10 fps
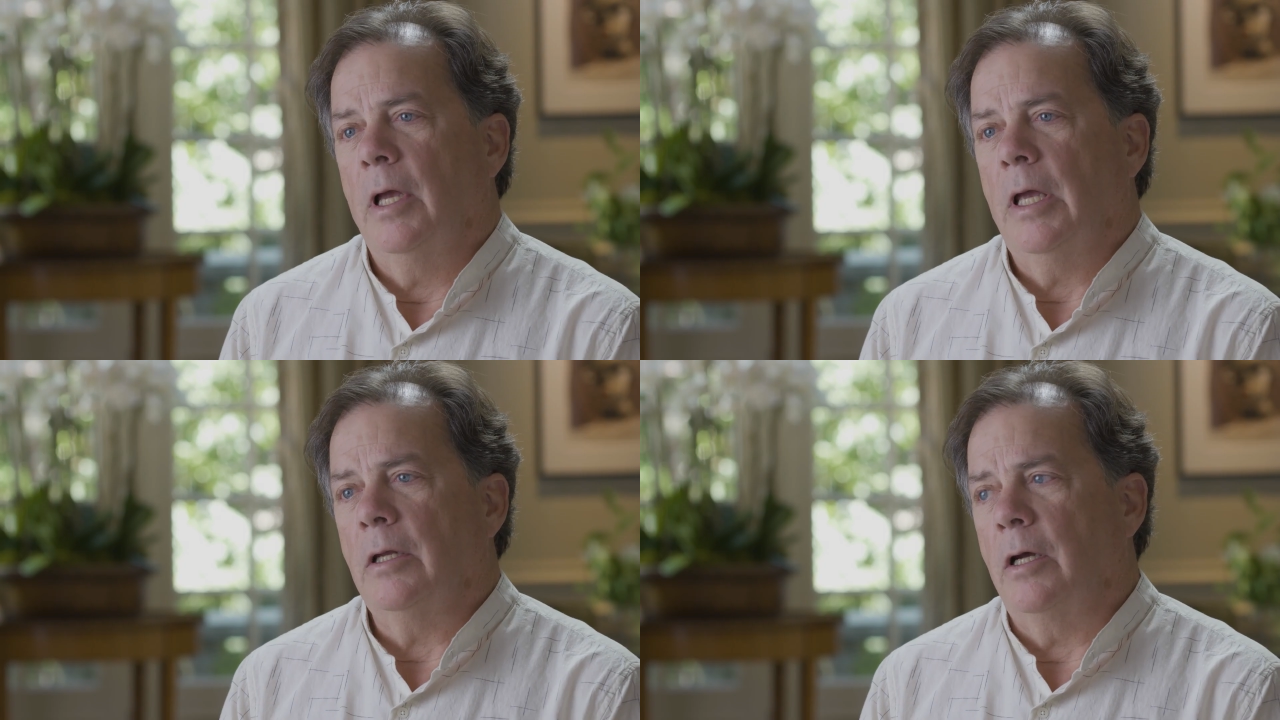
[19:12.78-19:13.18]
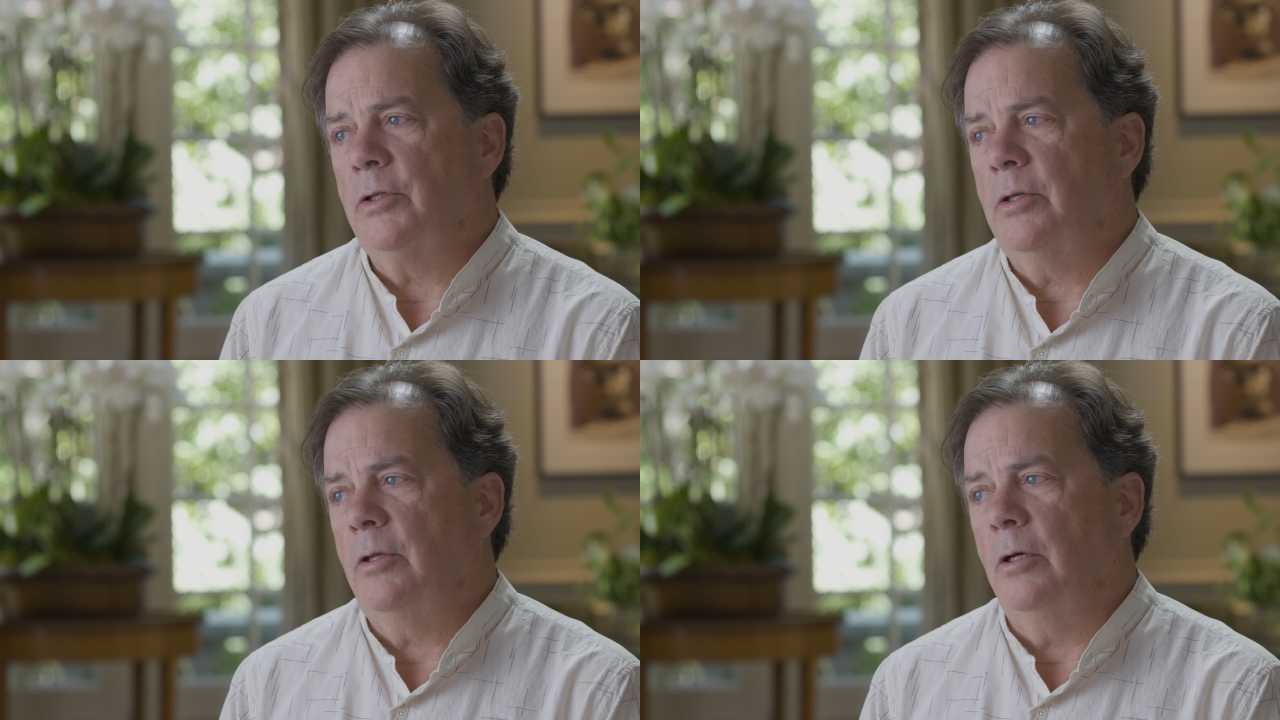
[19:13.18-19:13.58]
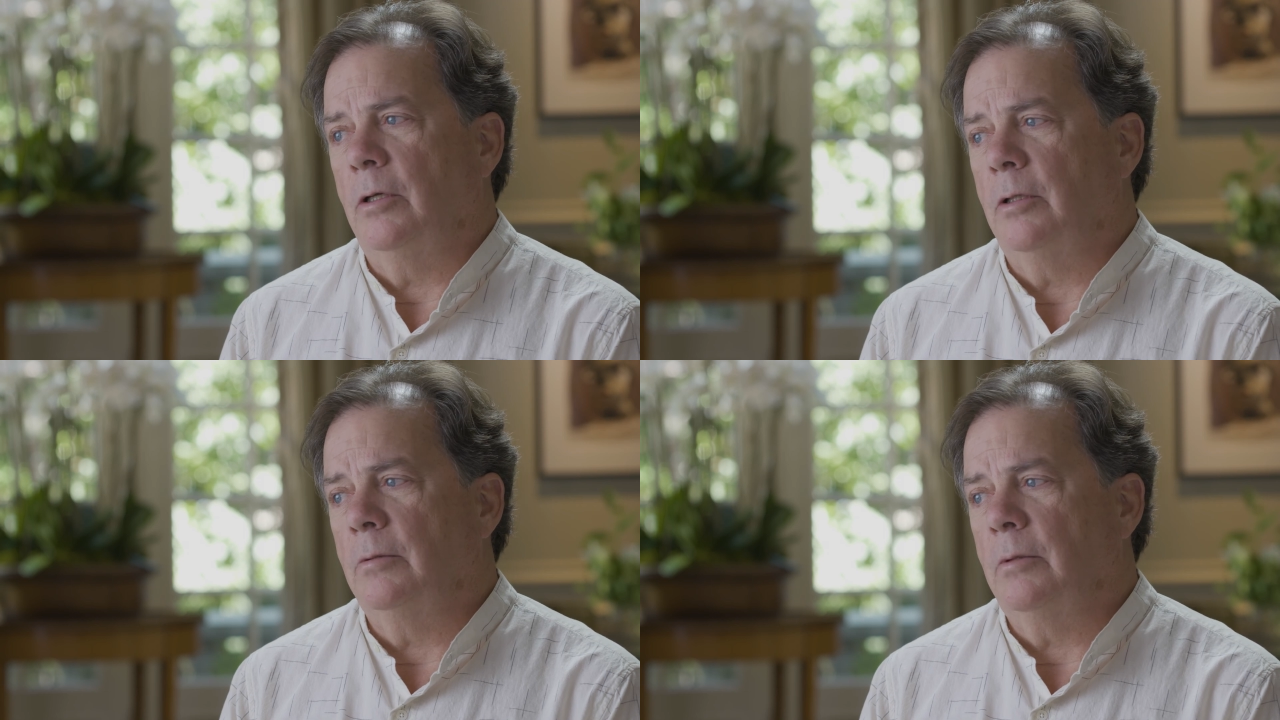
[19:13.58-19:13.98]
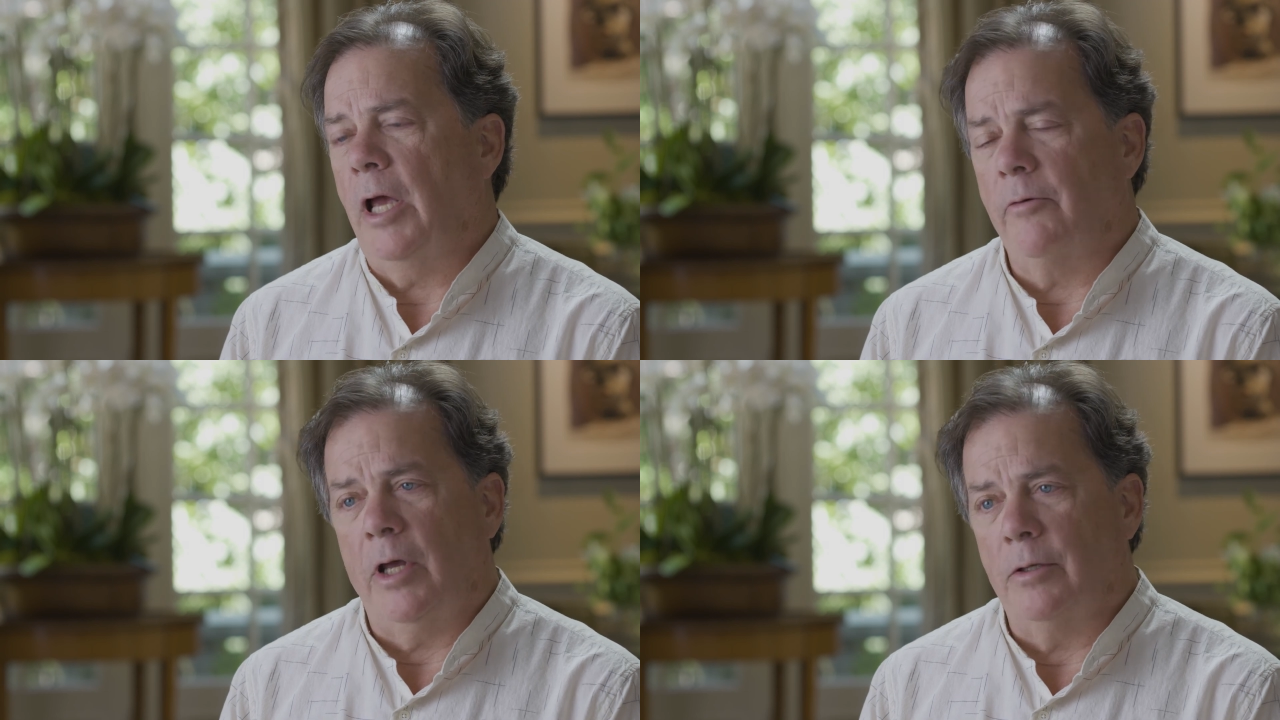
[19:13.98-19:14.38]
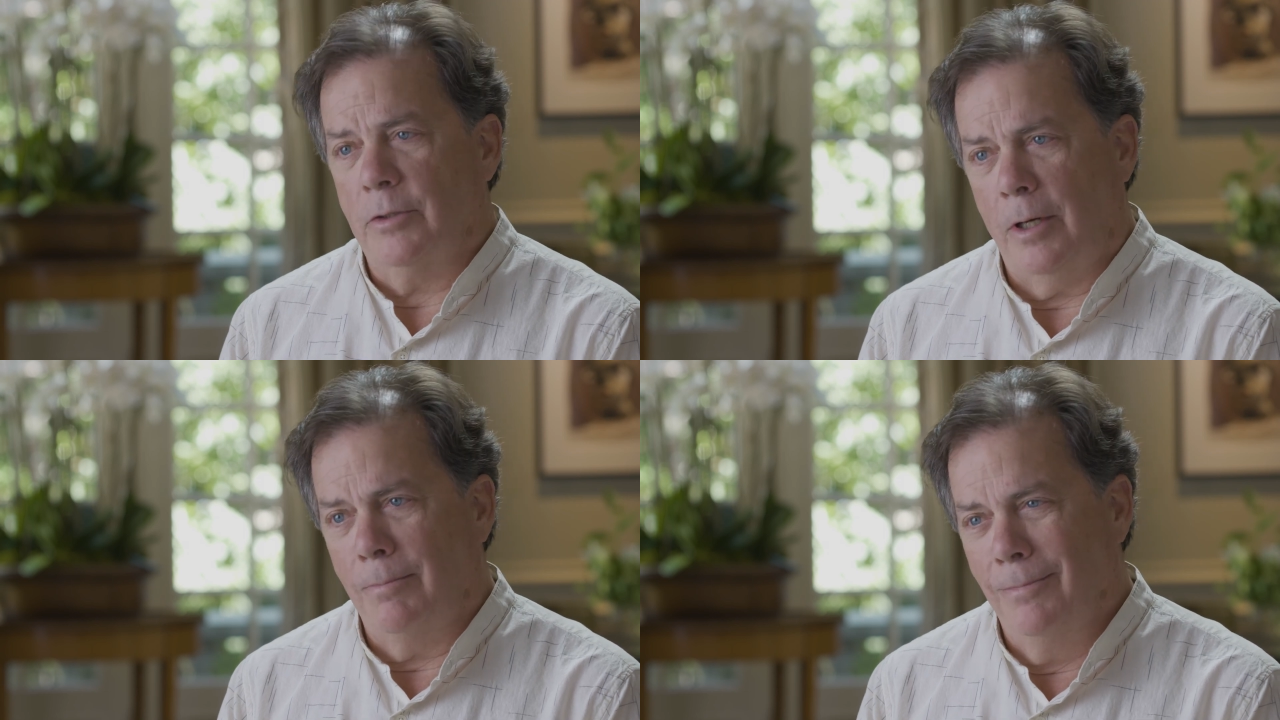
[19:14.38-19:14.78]
And I still have that
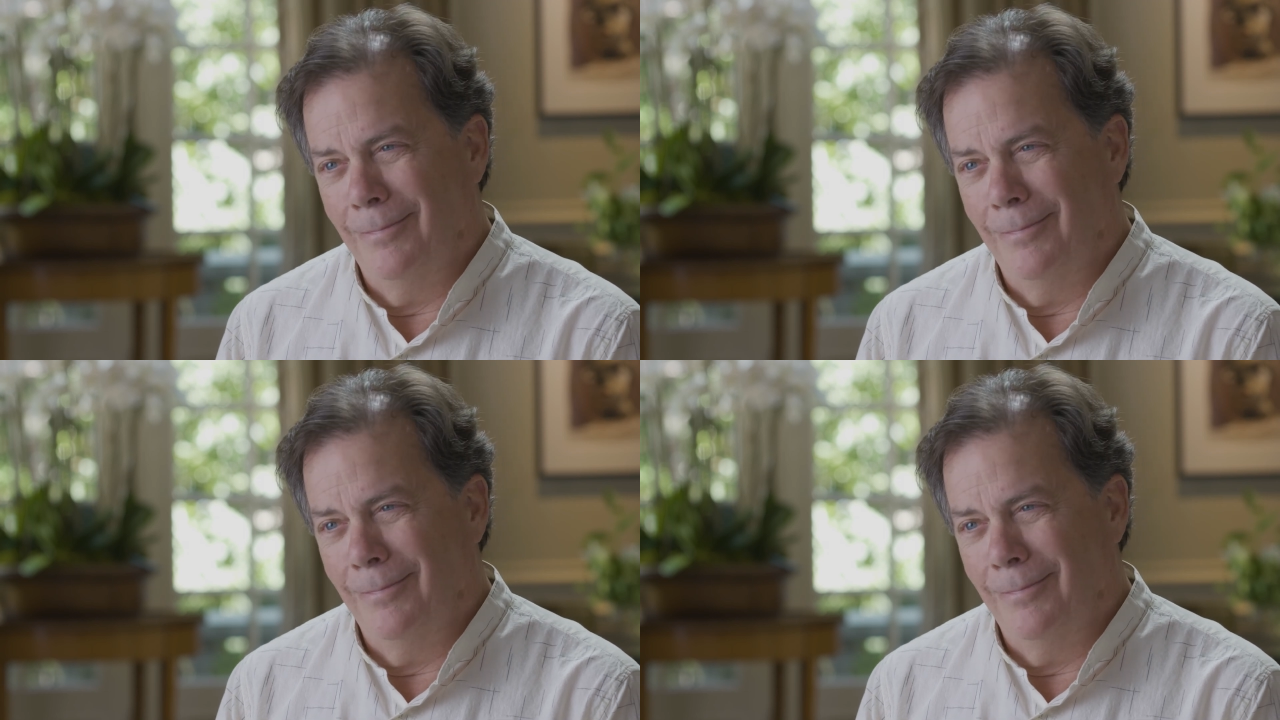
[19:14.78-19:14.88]
job.